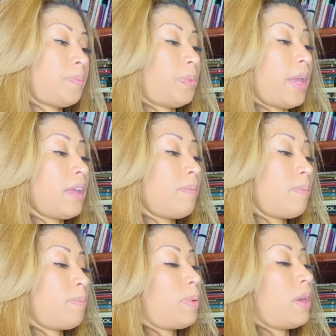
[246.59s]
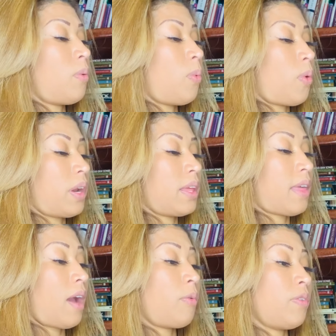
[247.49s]
They can be a warning
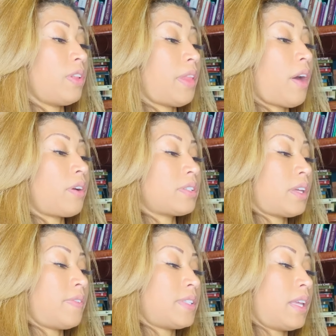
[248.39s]
that we've allowed ourselves